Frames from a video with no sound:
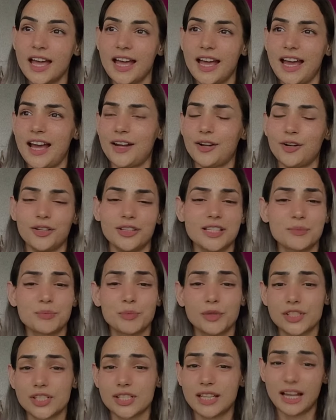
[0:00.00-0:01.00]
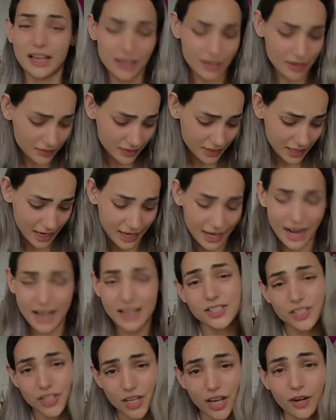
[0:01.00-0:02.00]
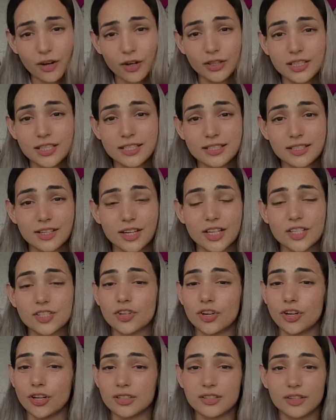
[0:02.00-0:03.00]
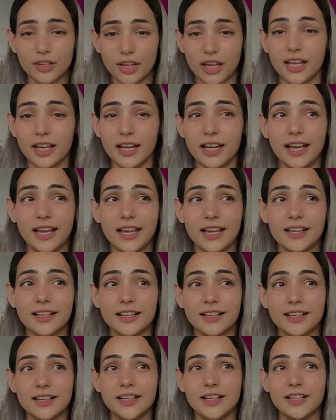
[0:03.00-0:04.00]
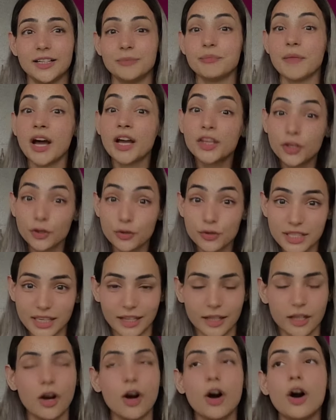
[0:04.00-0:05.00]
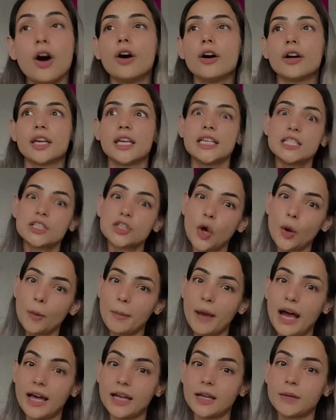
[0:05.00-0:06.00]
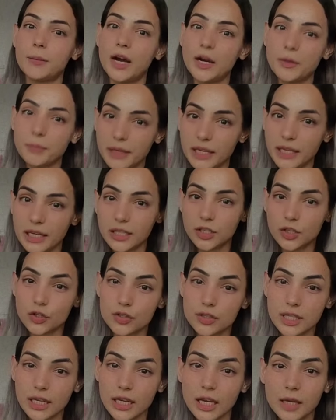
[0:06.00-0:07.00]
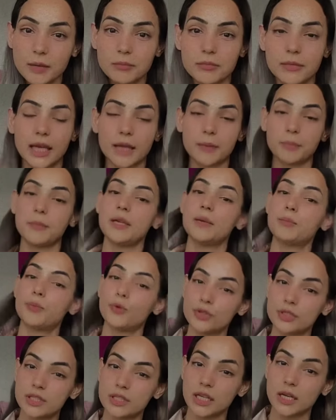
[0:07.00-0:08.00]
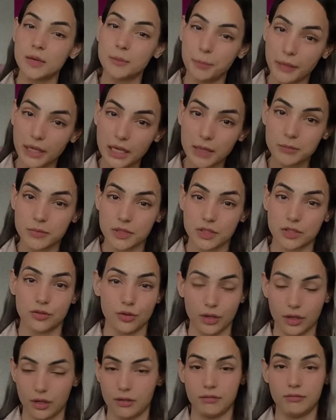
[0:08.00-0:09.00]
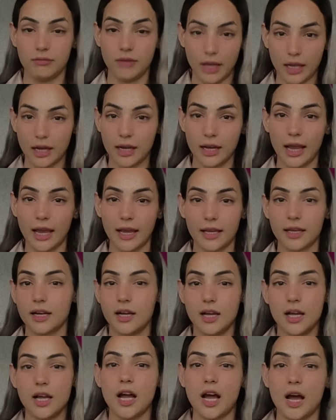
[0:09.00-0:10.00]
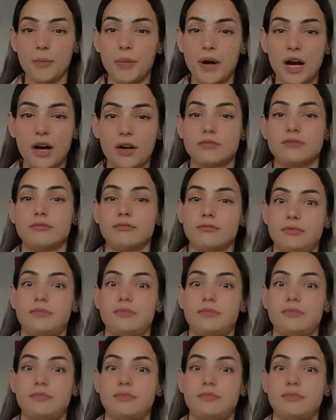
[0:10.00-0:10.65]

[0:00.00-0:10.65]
and all this bullshit that you have said i'll share all these screenshots okay like um, accusing oh he's so mad about me accusing him like me posting a memes to like about